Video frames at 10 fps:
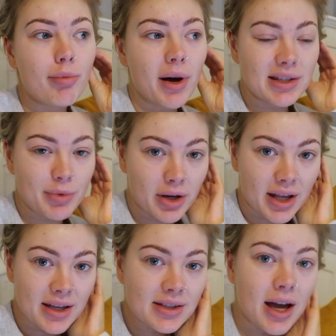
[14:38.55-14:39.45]
But to be
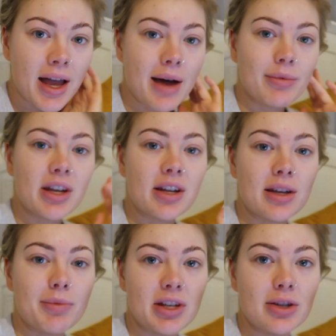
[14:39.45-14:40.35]
honest, I am going
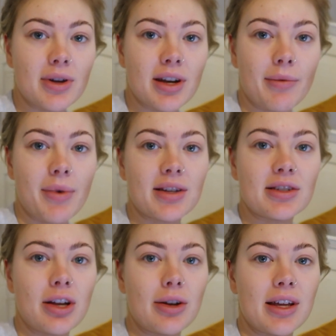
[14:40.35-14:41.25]
to be doing, I'm like
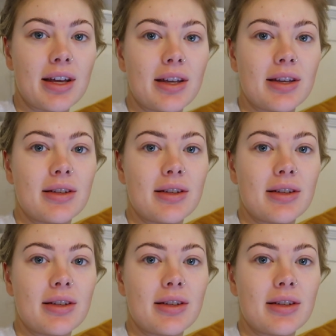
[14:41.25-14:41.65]
slowly...